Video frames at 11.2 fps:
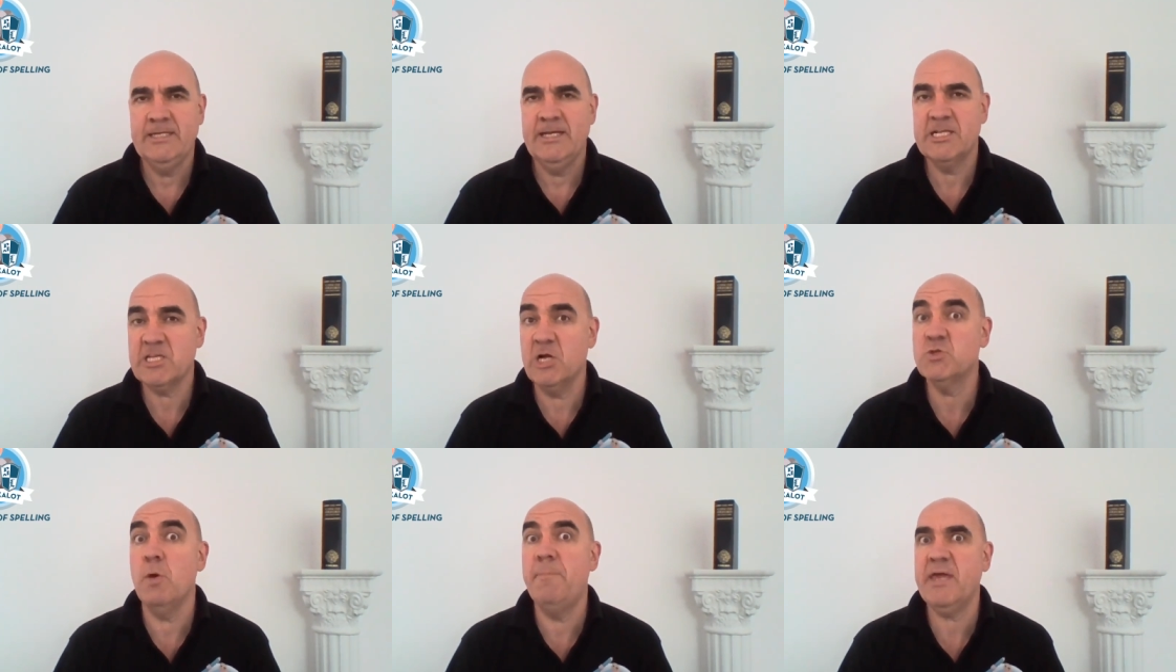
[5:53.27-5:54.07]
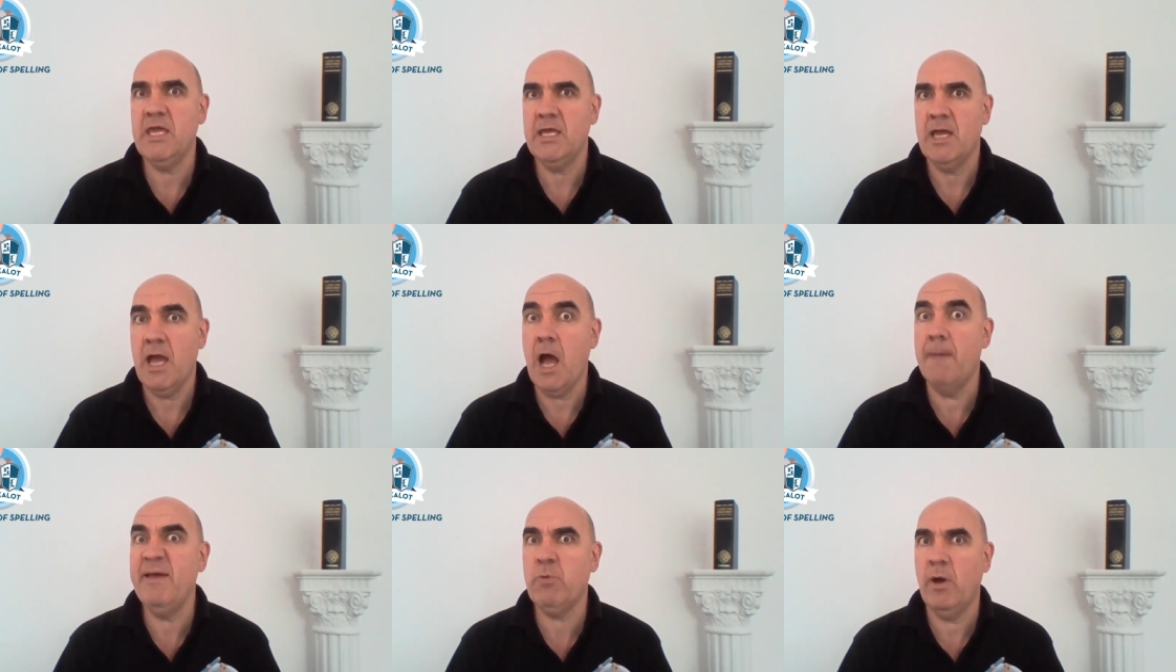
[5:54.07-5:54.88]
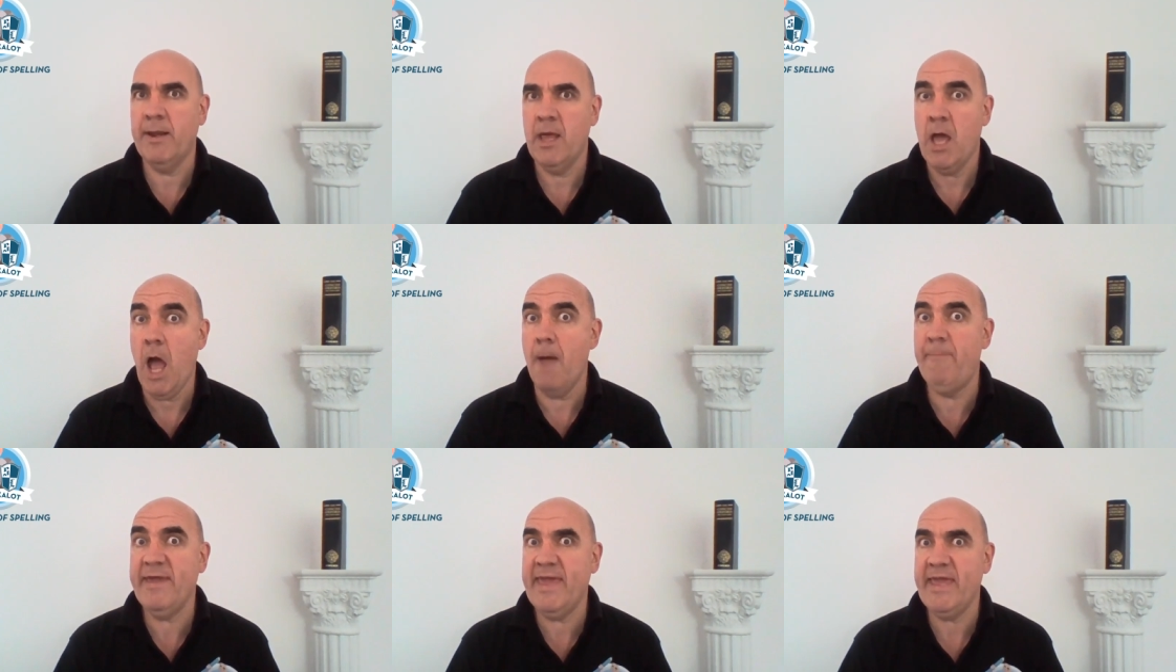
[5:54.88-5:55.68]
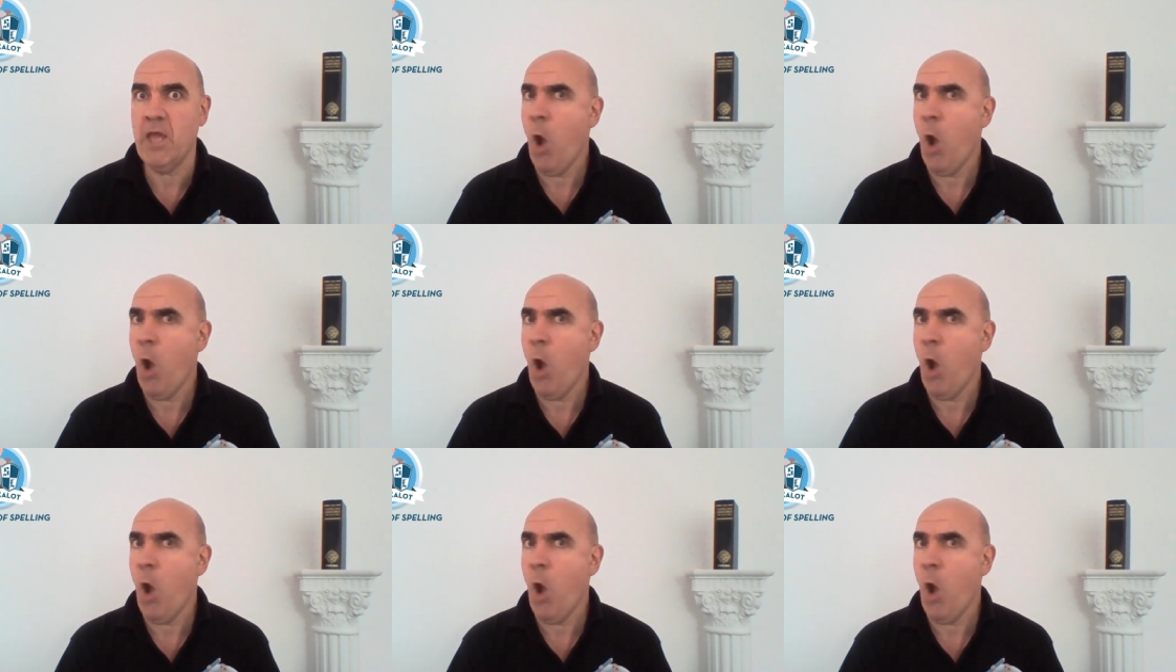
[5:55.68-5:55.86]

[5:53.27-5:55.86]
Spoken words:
Let's go to a biggie, a big one, a biggie.